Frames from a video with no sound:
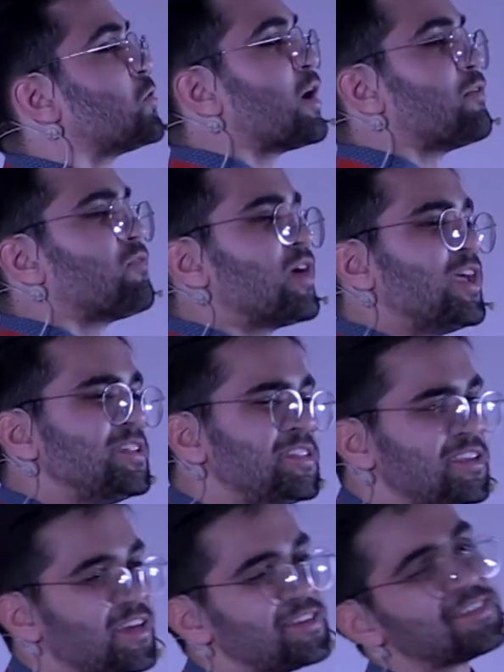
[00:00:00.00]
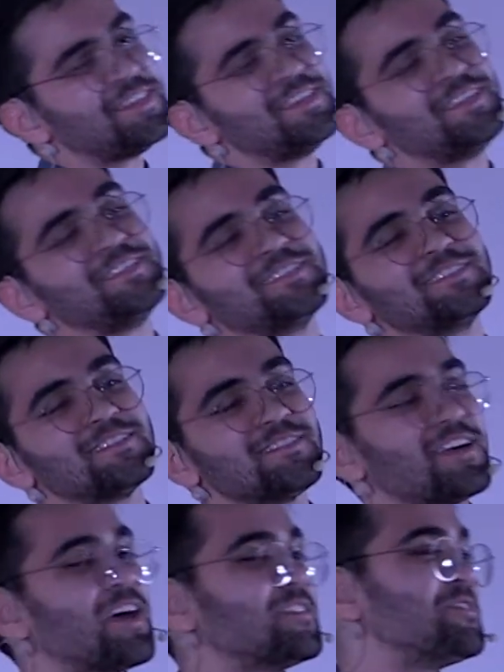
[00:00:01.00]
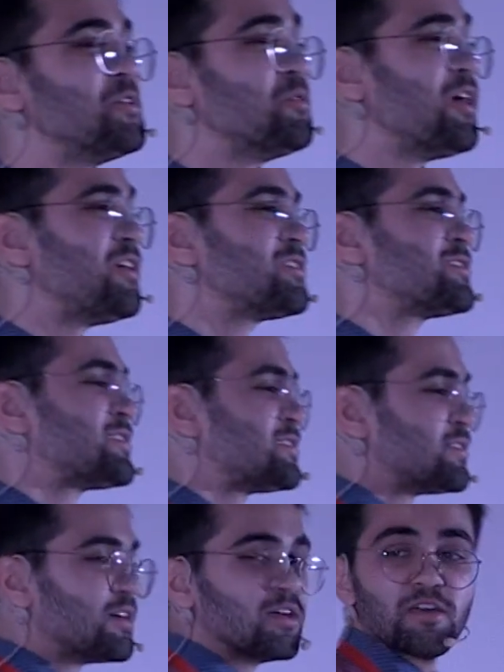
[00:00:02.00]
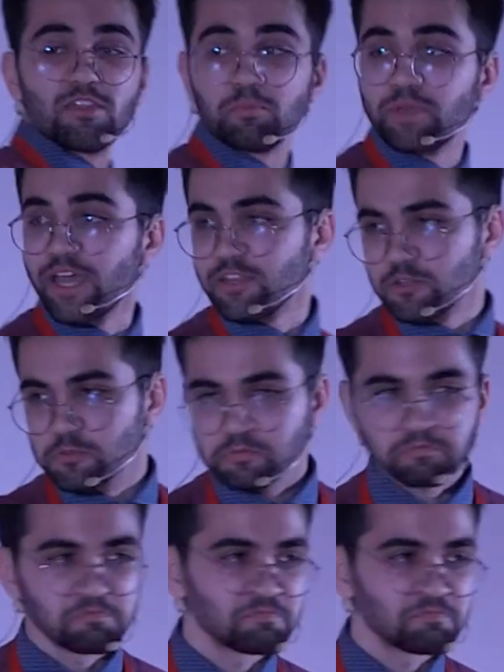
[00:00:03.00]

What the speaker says: to have 88 keys and no locks, the piano.